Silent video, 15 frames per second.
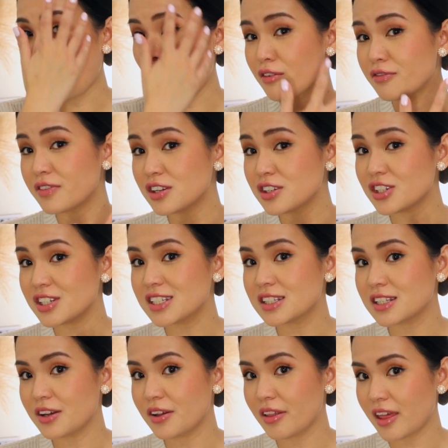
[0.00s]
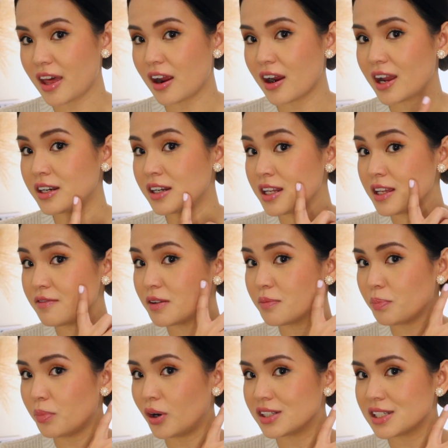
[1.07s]
coverage is still there. I didn't
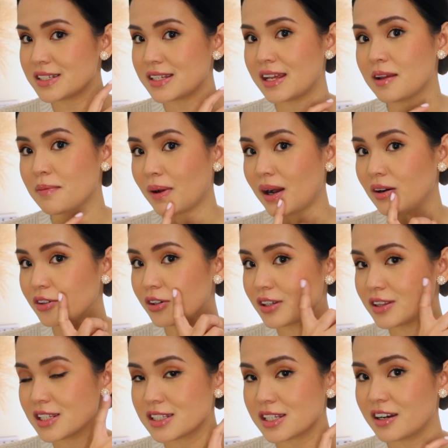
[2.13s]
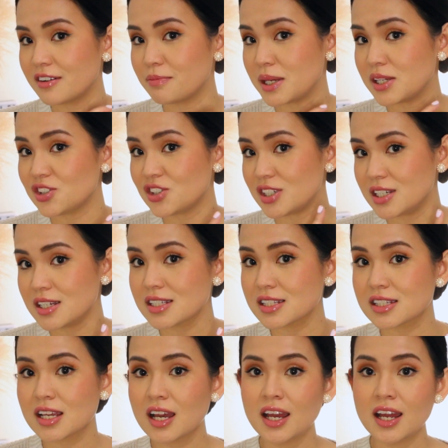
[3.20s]
even put setting powder on the side of my
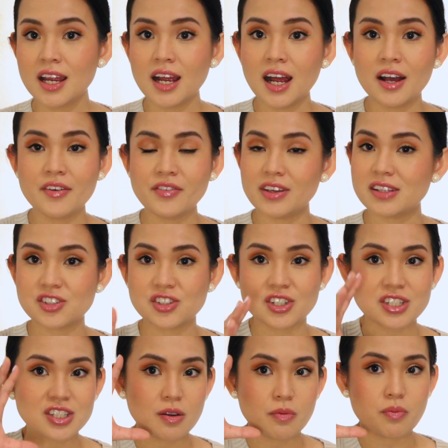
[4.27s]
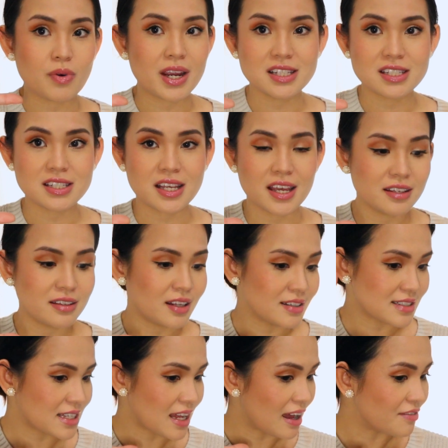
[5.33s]
cheeks. It's just the right side
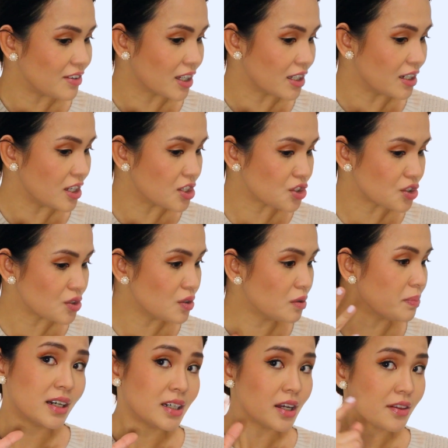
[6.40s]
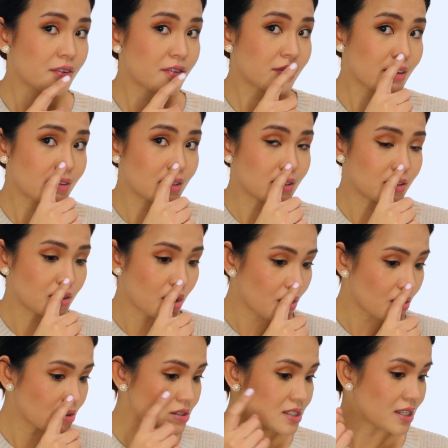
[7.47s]
that's having an issue. But other than the
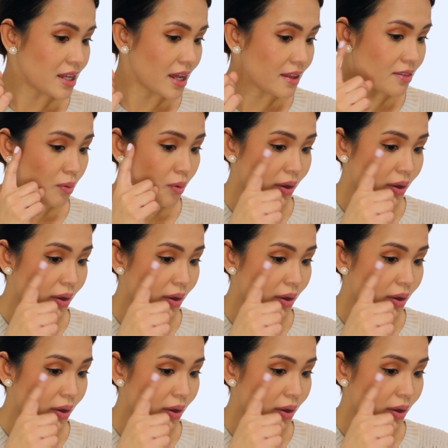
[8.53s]
nose and the